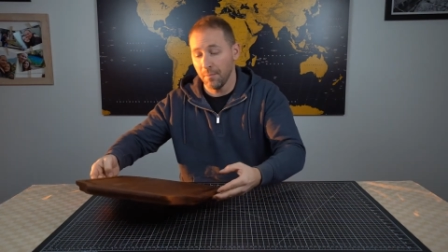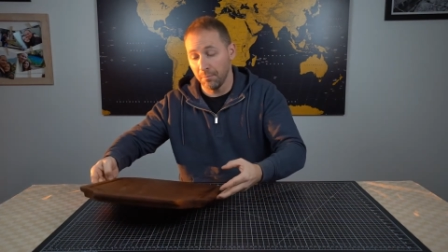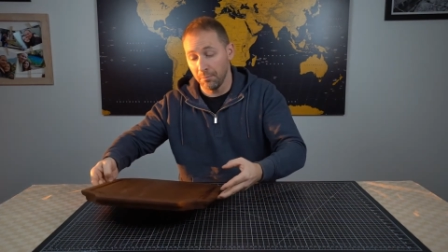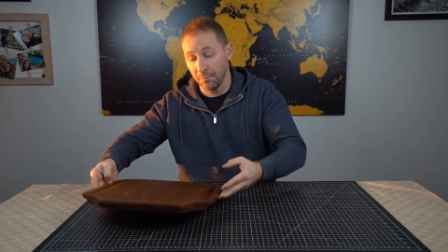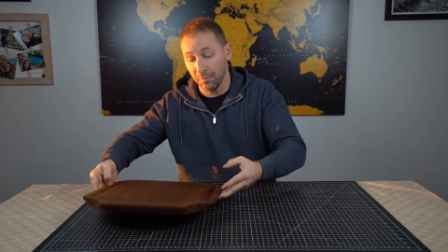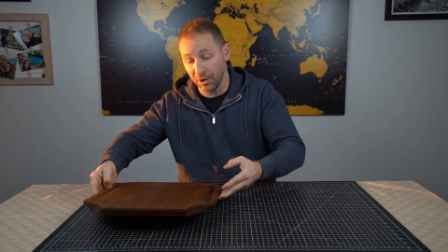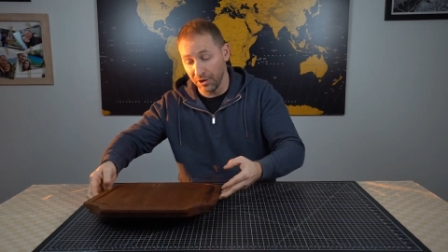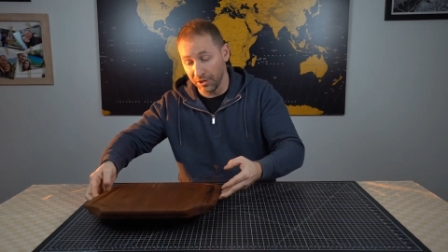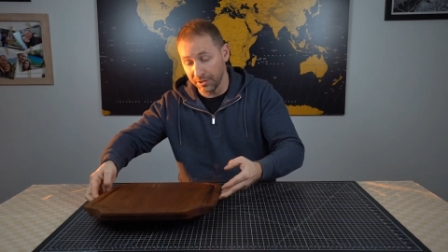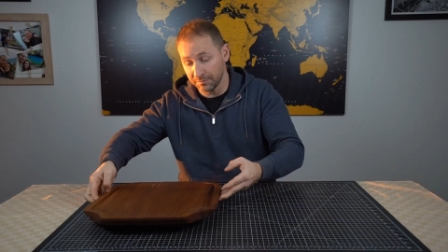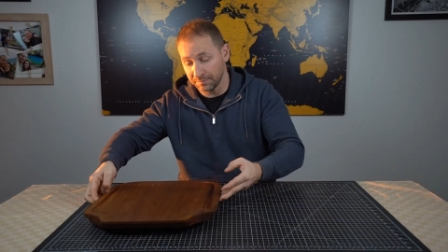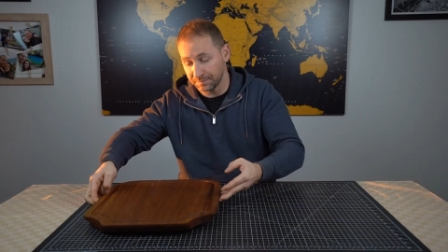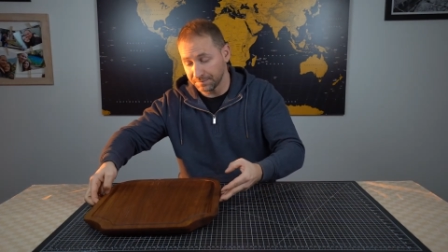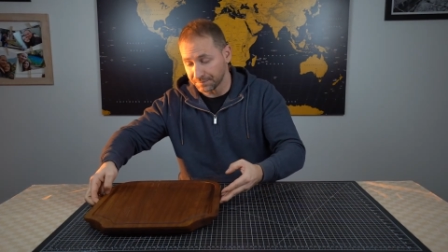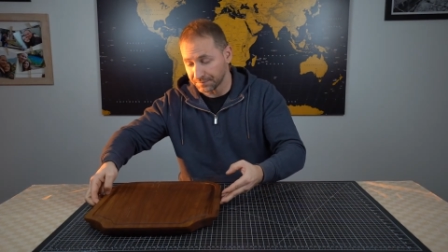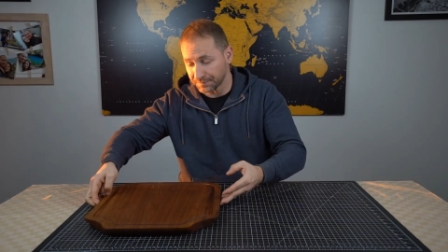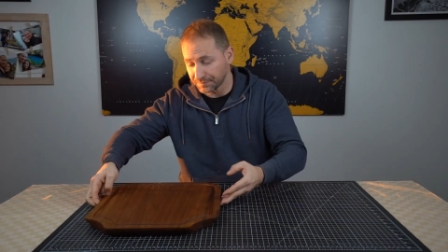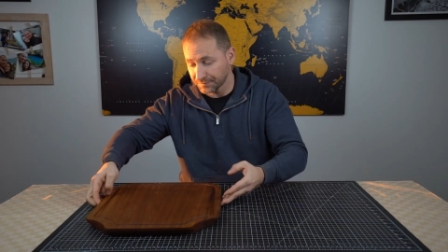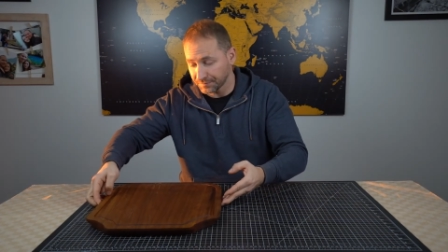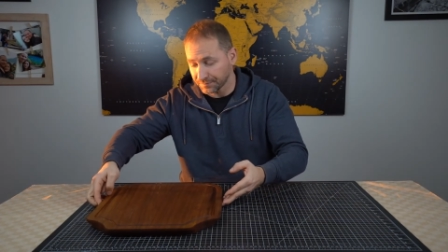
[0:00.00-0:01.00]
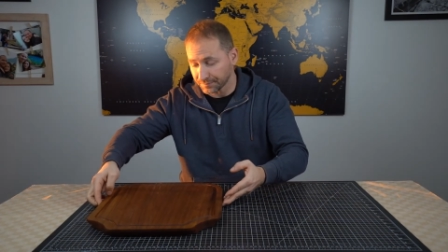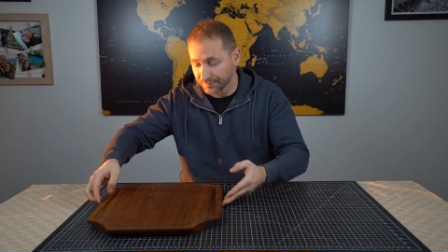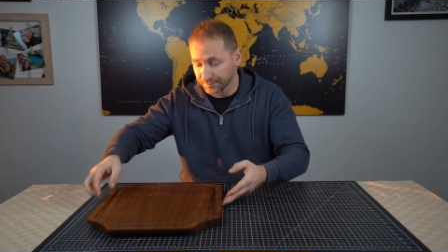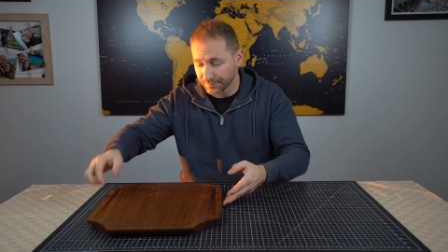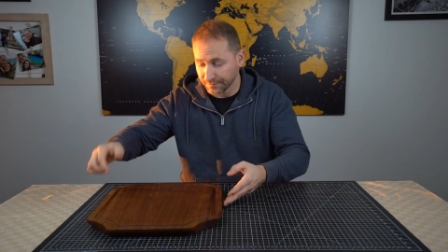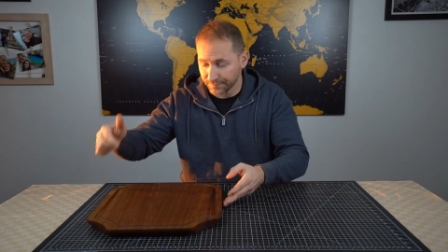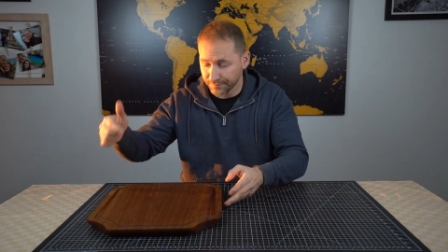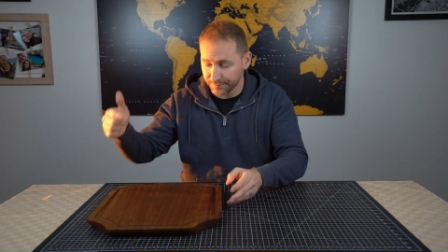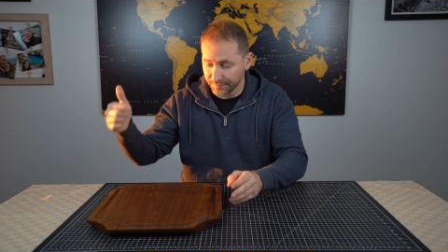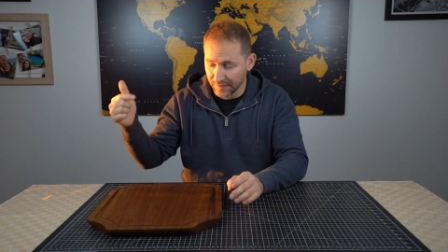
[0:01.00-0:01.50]
But
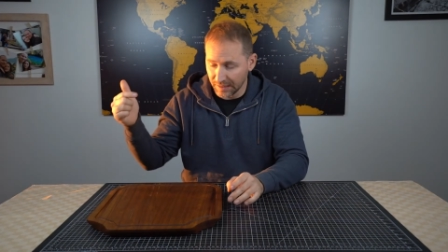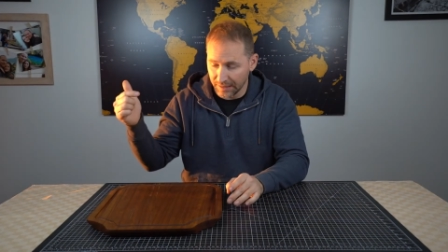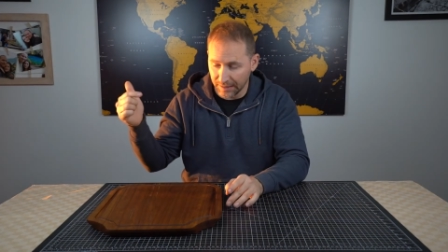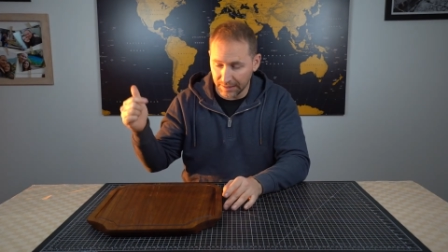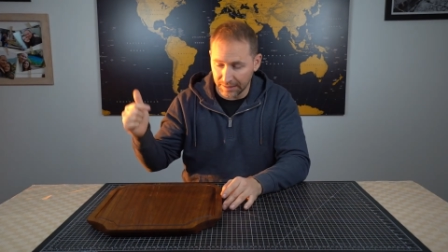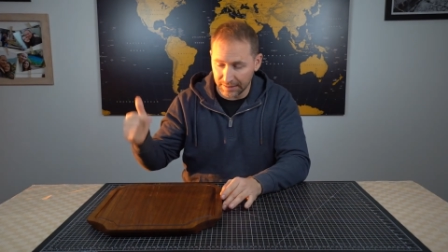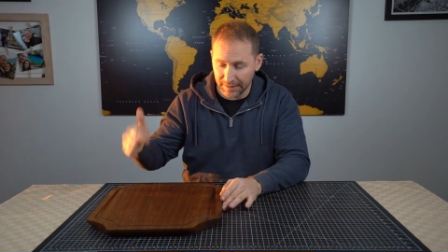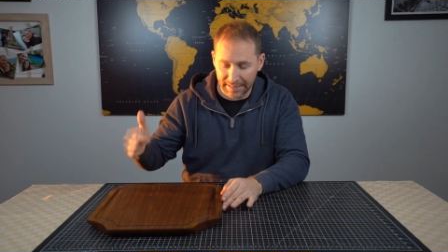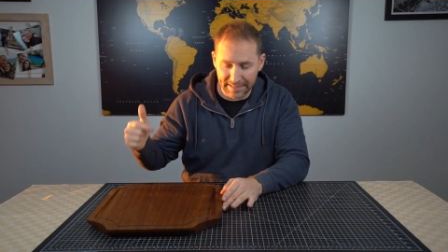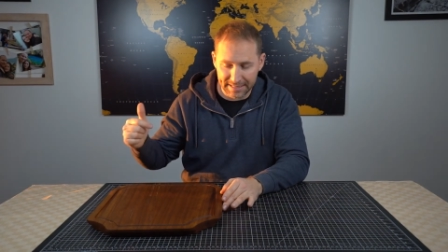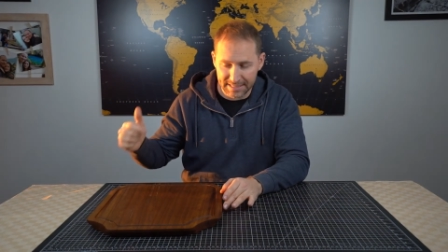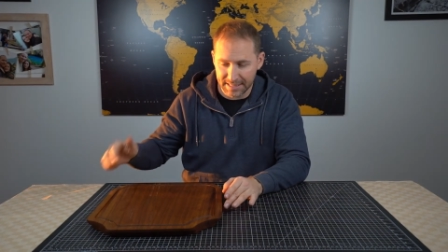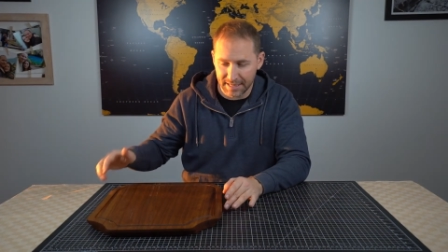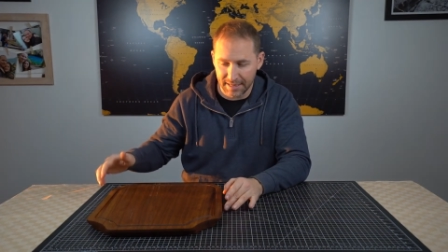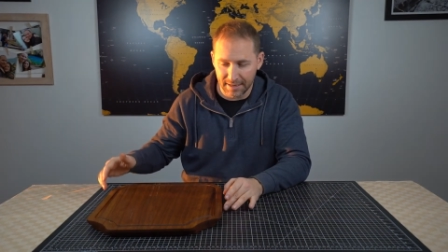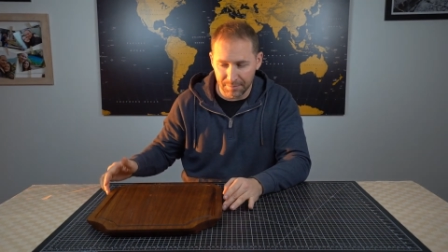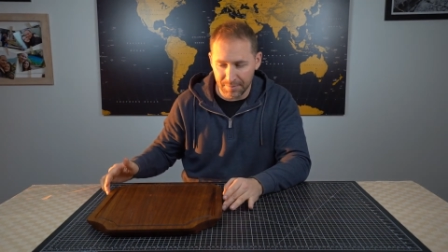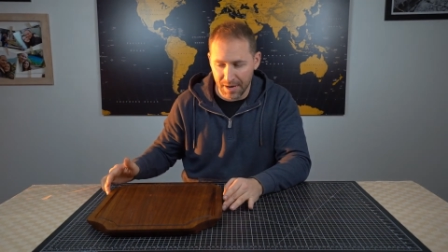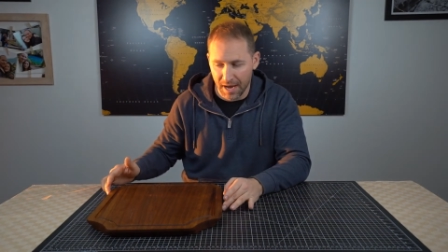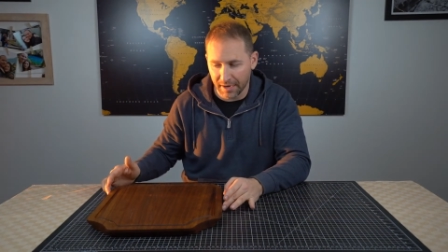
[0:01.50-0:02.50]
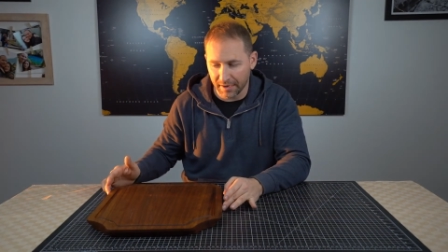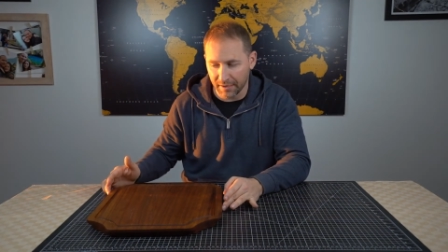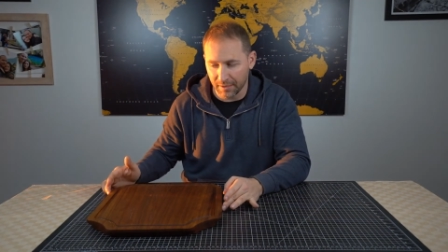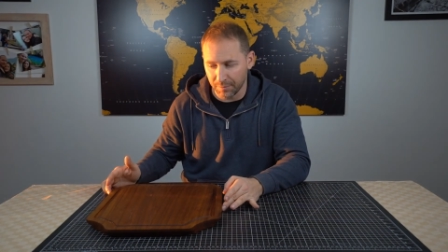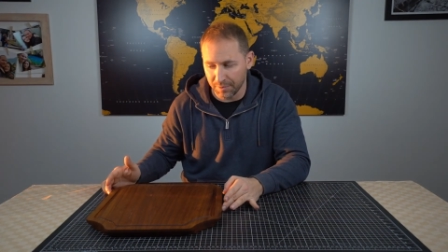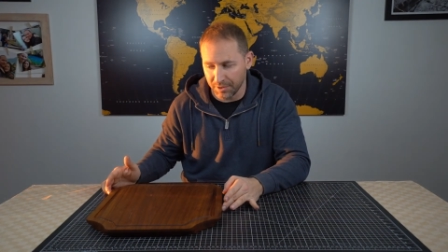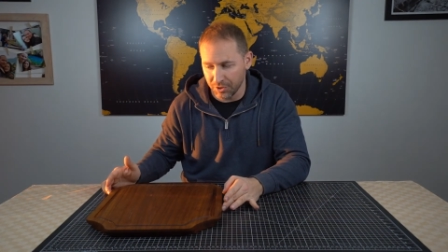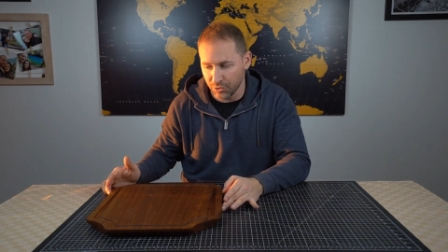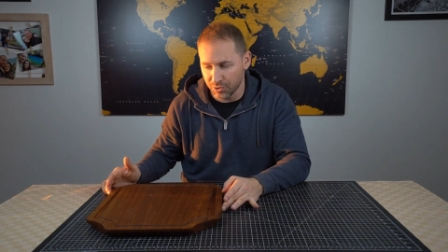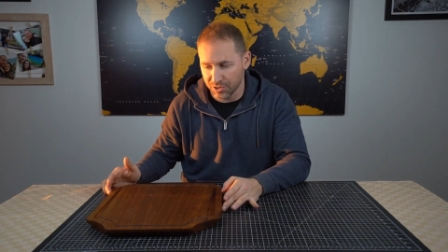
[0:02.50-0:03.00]
like I said, I'm not going to
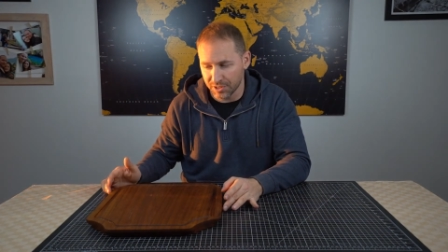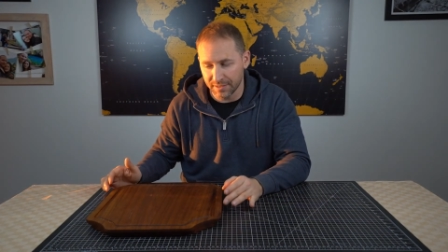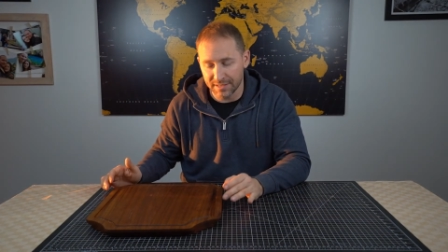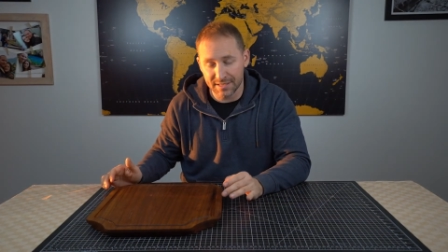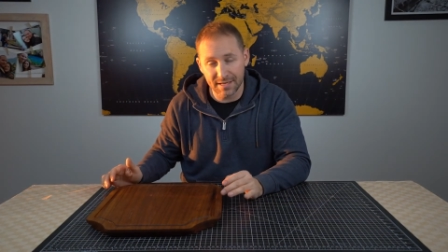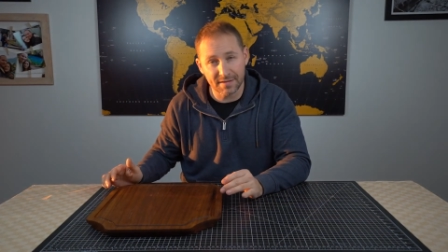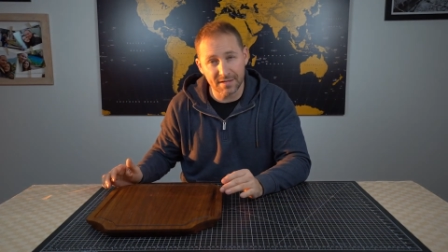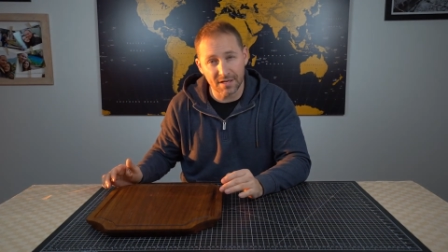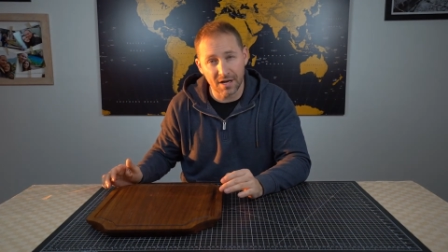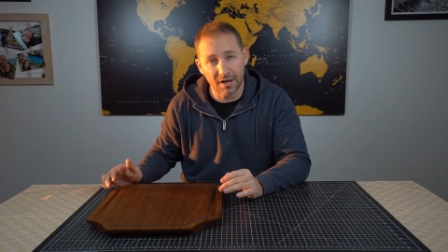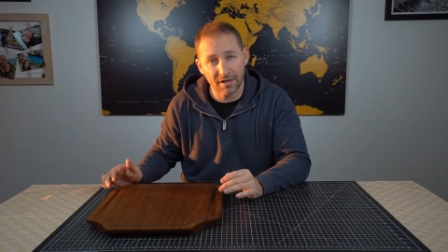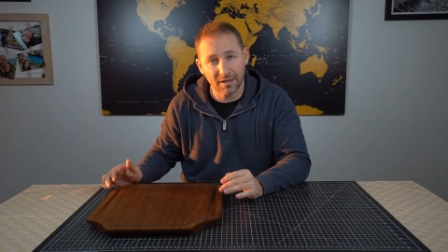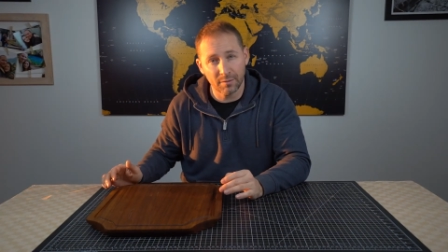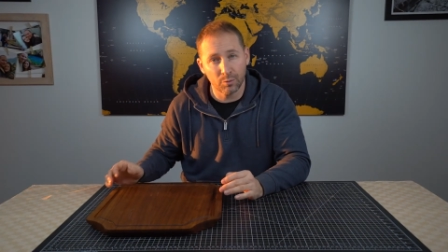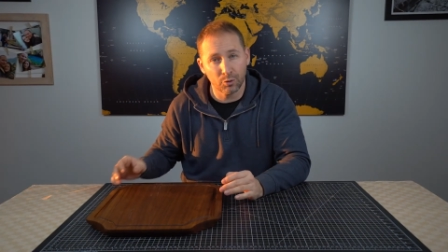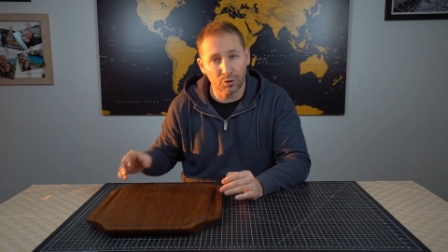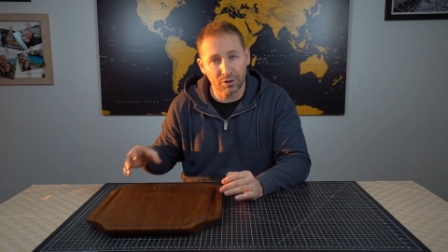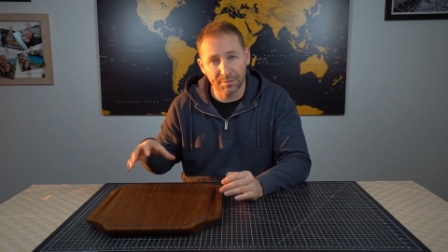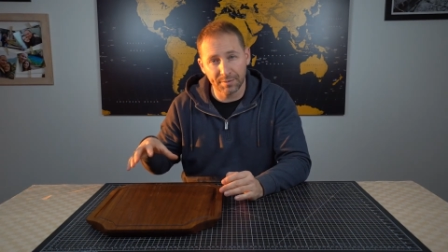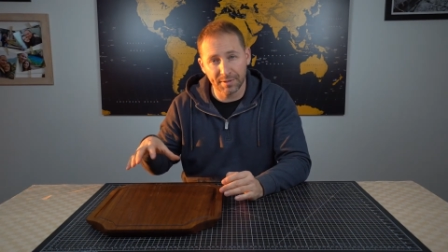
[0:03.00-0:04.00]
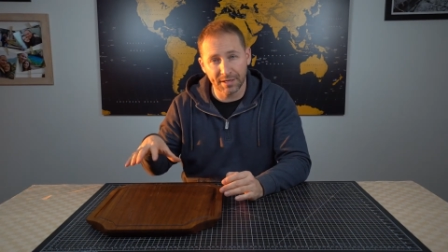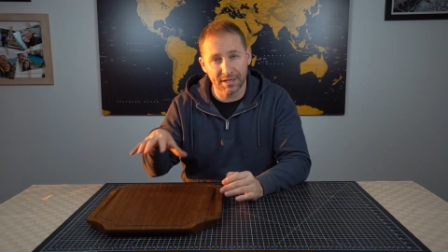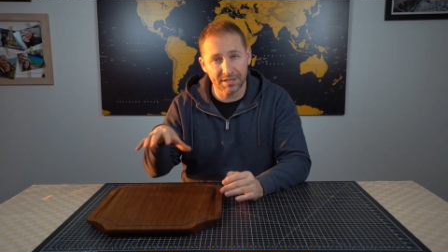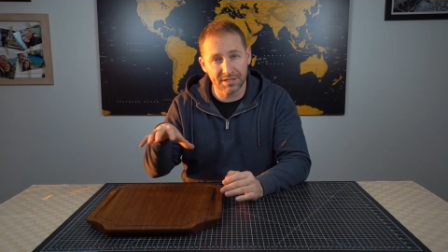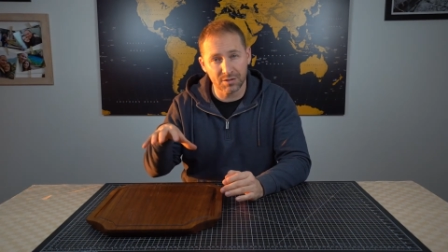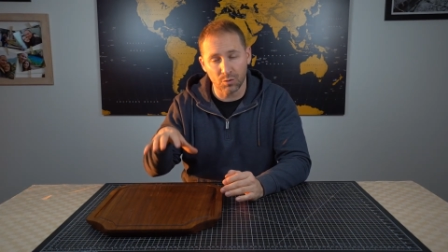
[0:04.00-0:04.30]
be using this as a cutting board because it